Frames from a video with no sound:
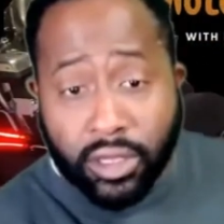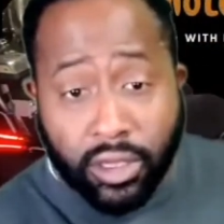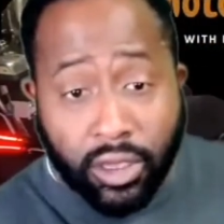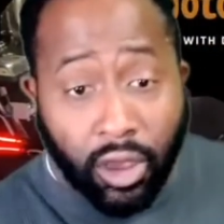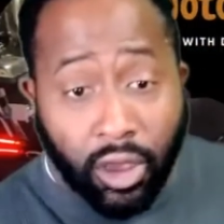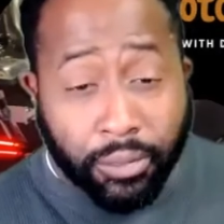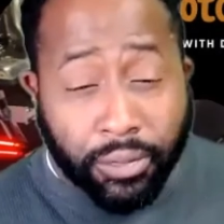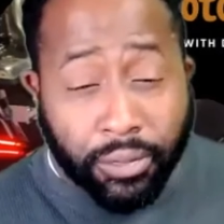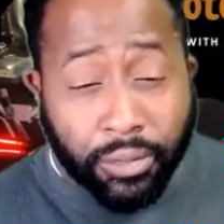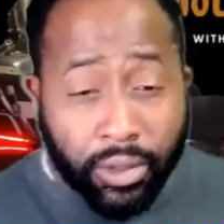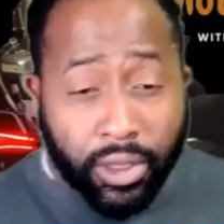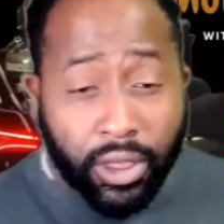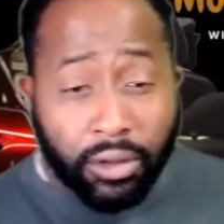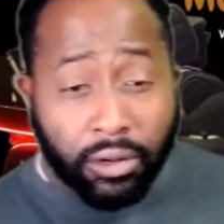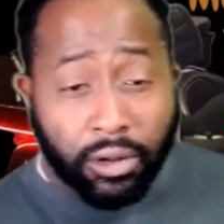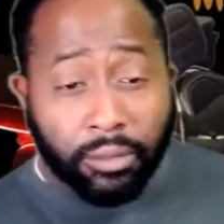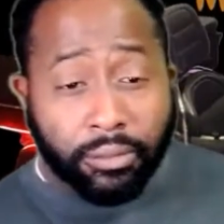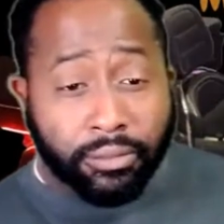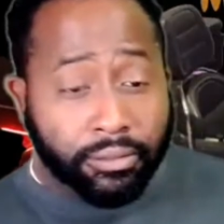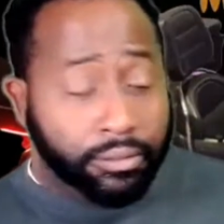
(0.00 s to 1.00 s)
GoPro
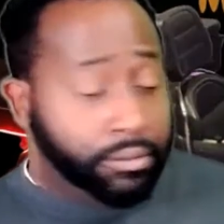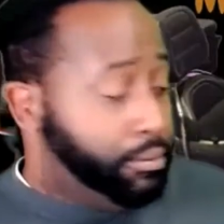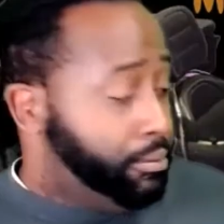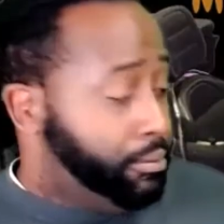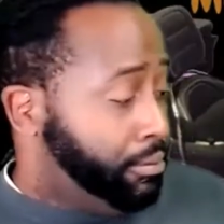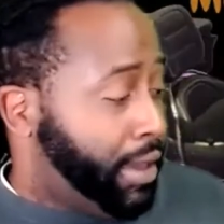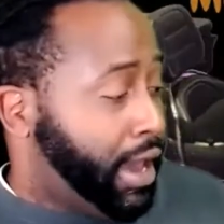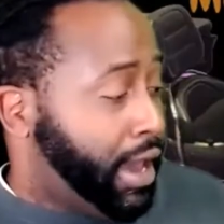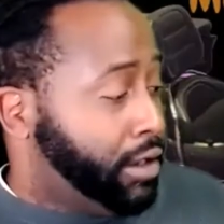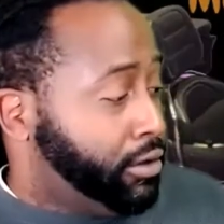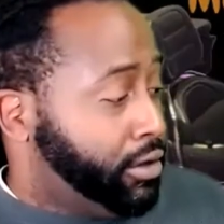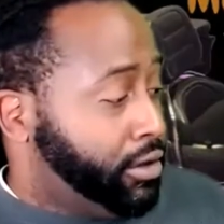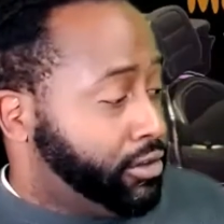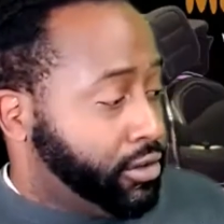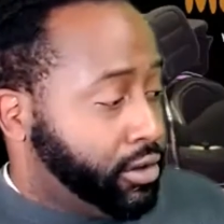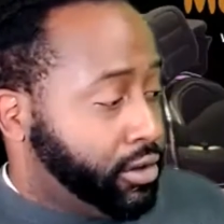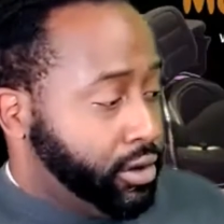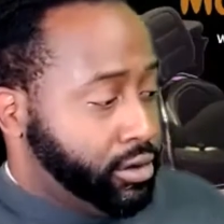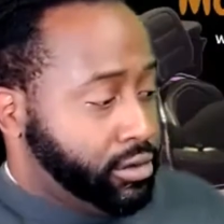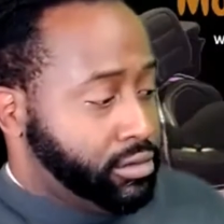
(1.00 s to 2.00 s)
Hero batteries
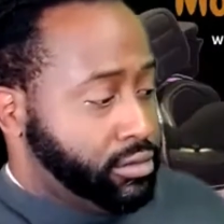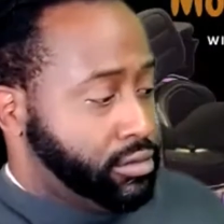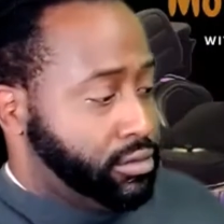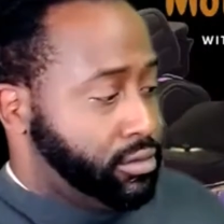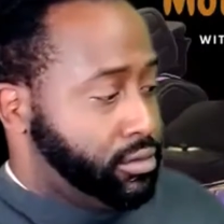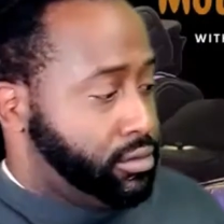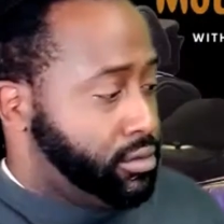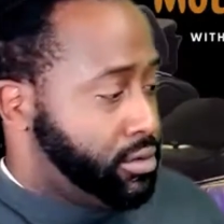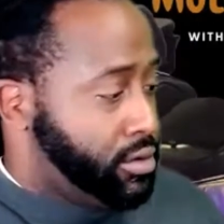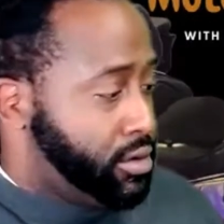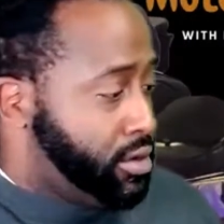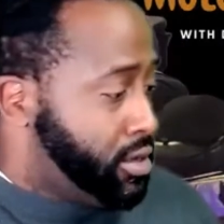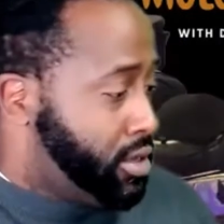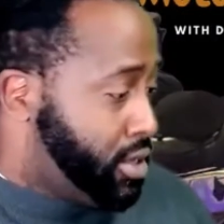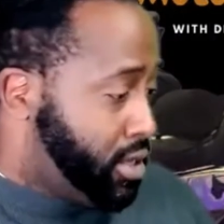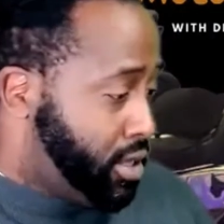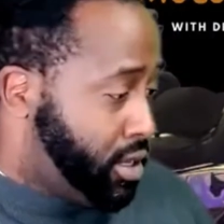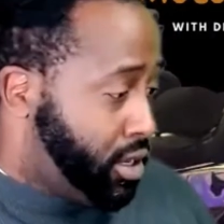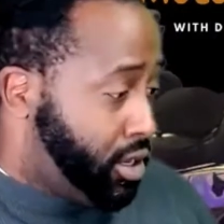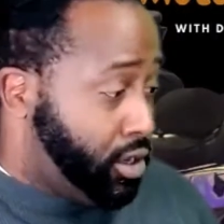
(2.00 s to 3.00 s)
are
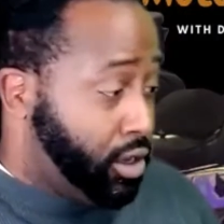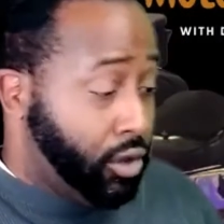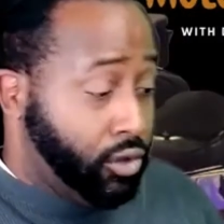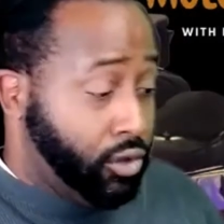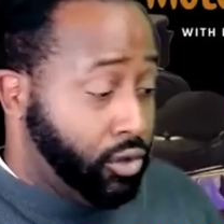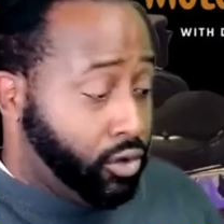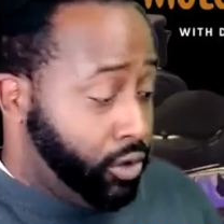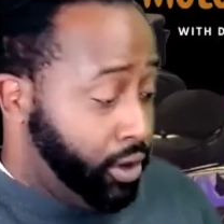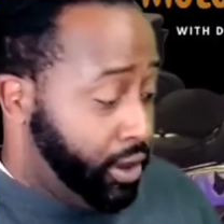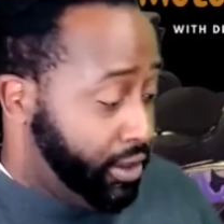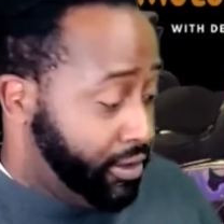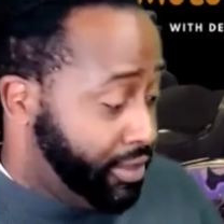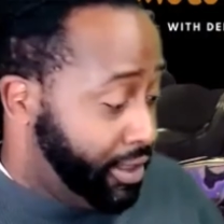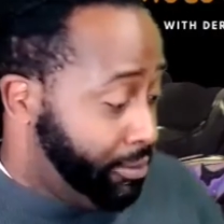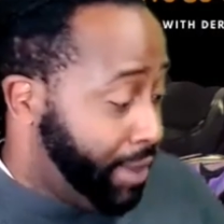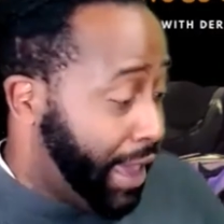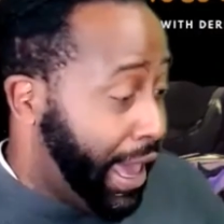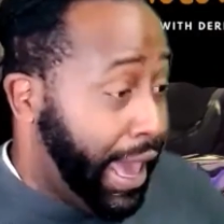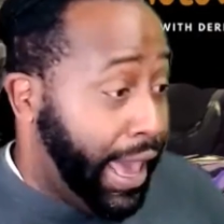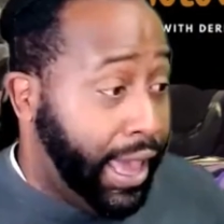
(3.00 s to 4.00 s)
notoriously
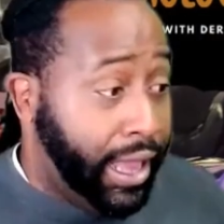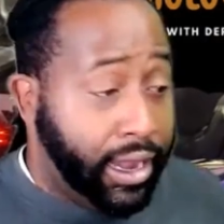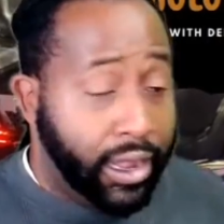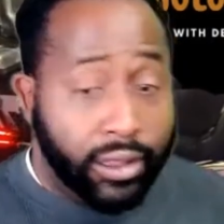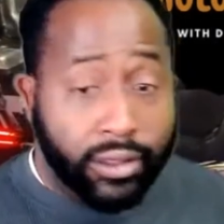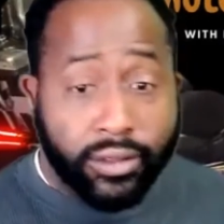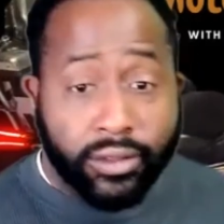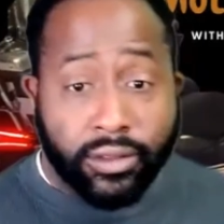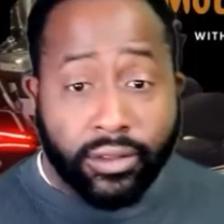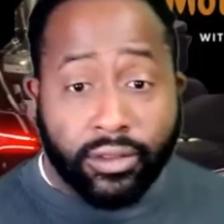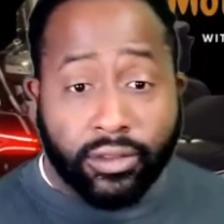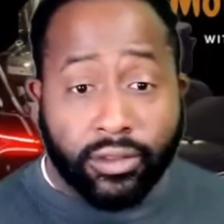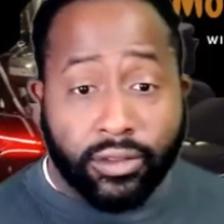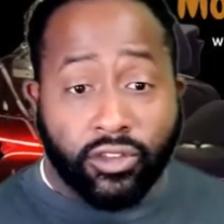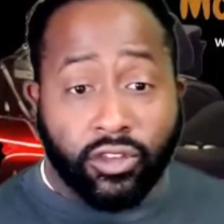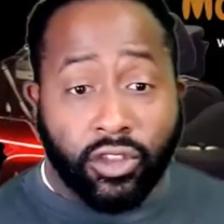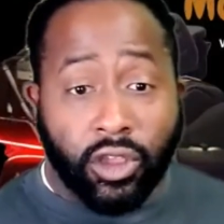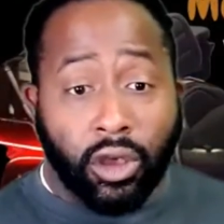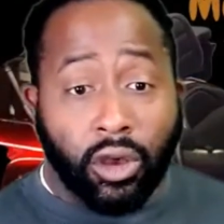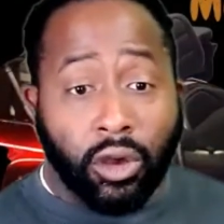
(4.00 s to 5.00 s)
bad.
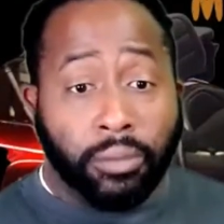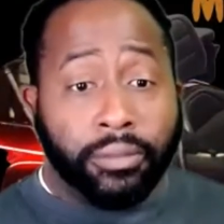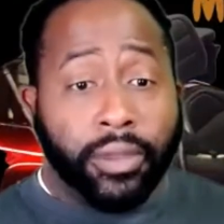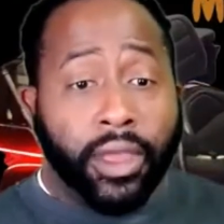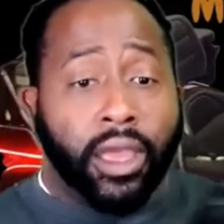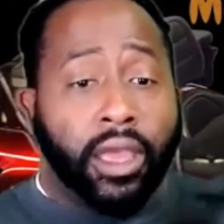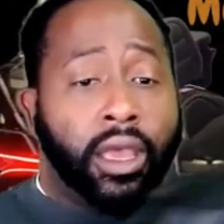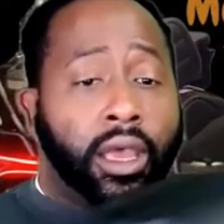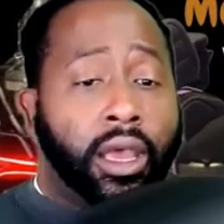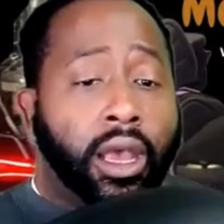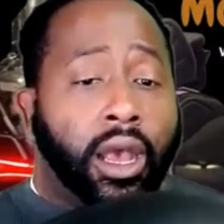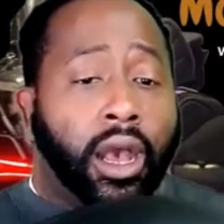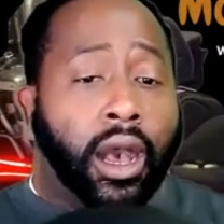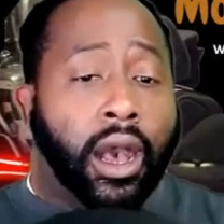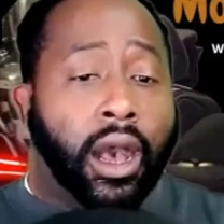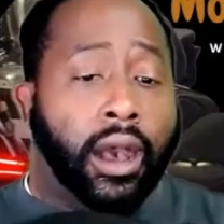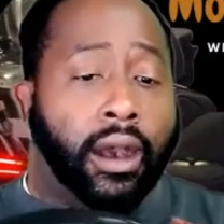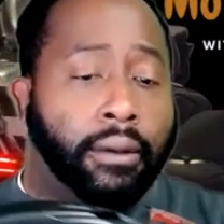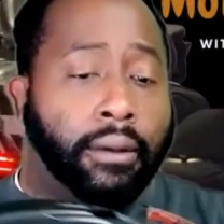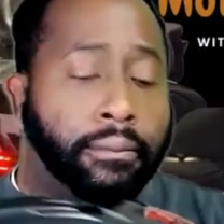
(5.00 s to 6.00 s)
So
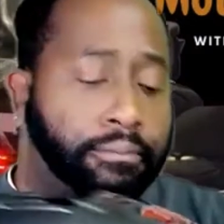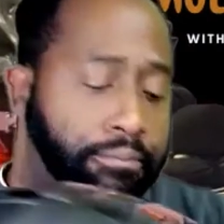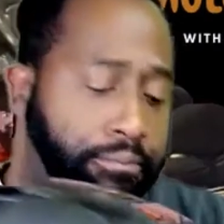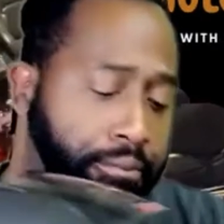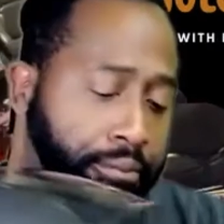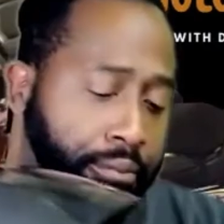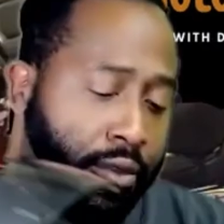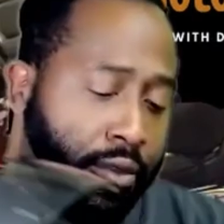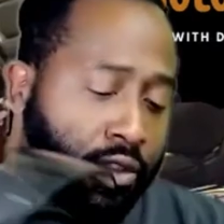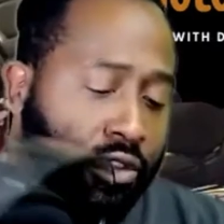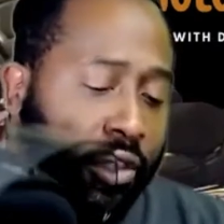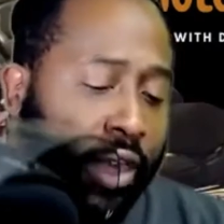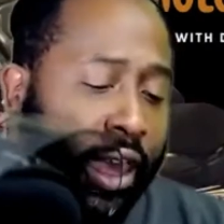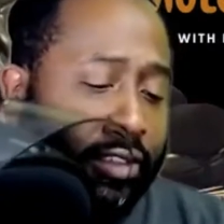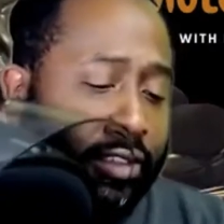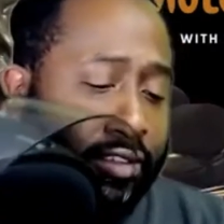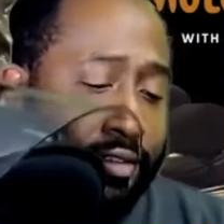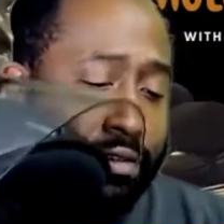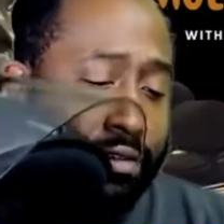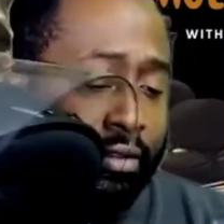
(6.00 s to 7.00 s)

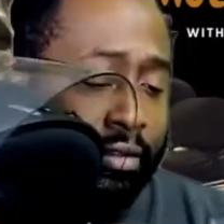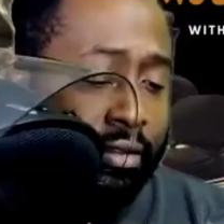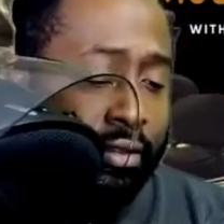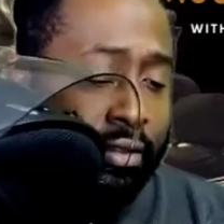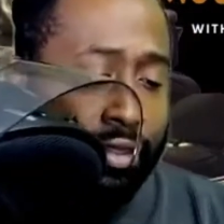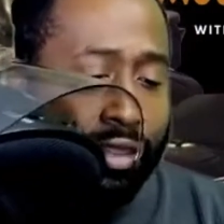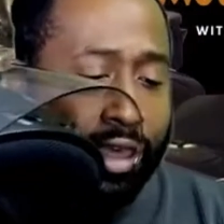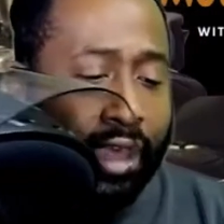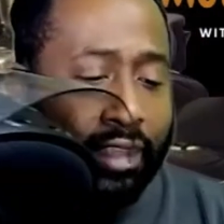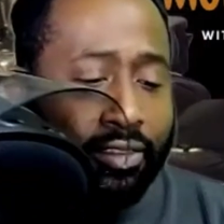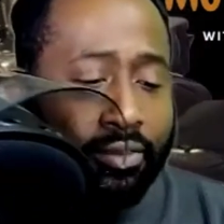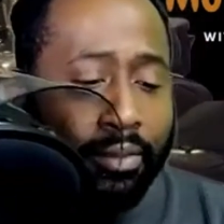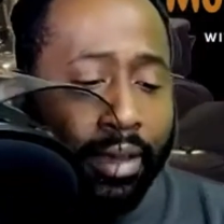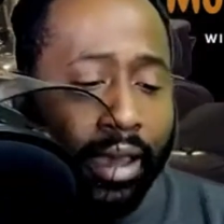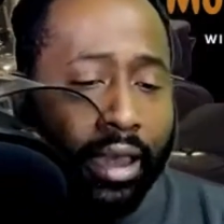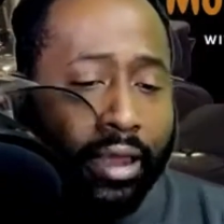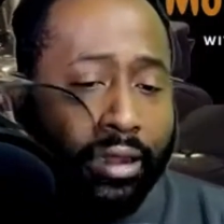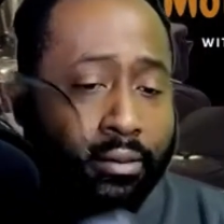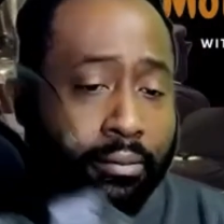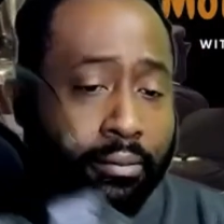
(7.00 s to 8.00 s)
that's
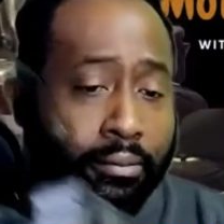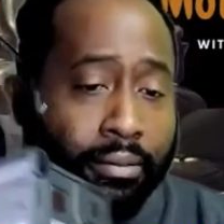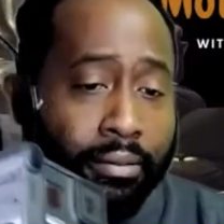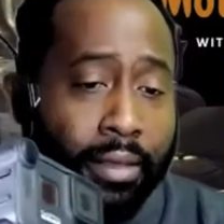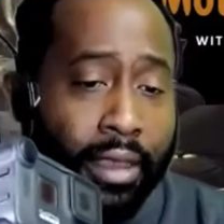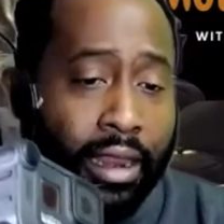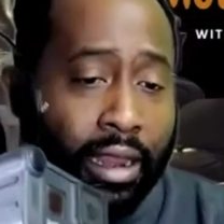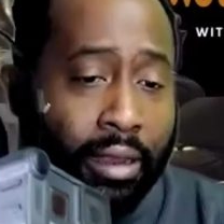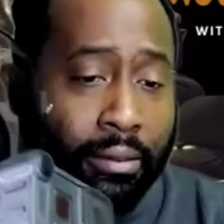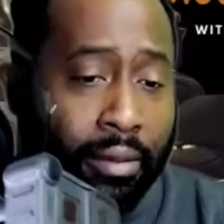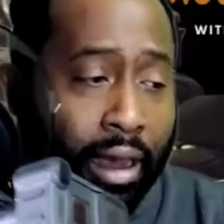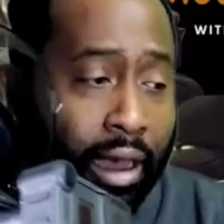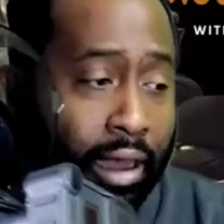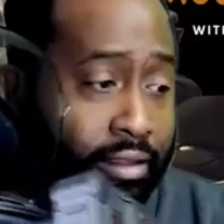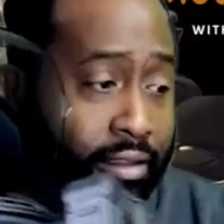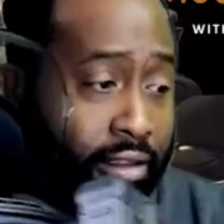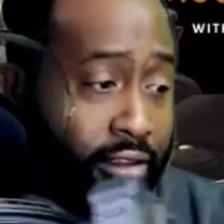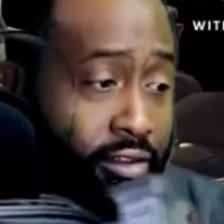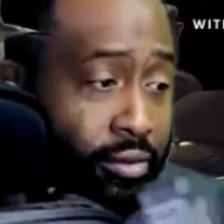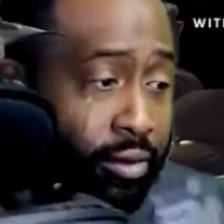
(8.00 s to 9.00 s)
my media mod
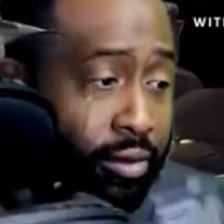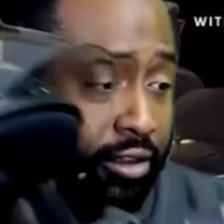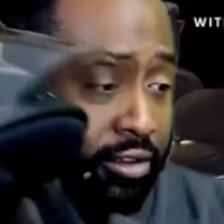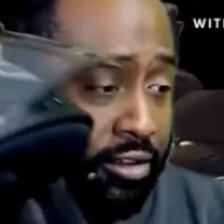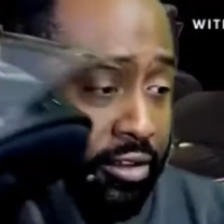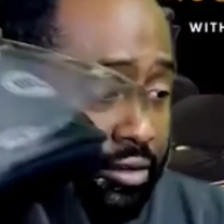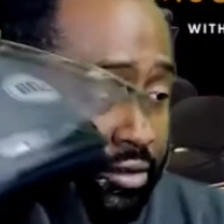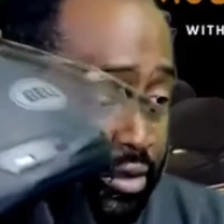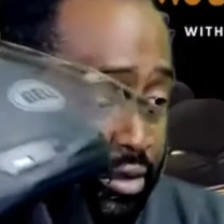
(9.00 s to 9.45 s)
situation.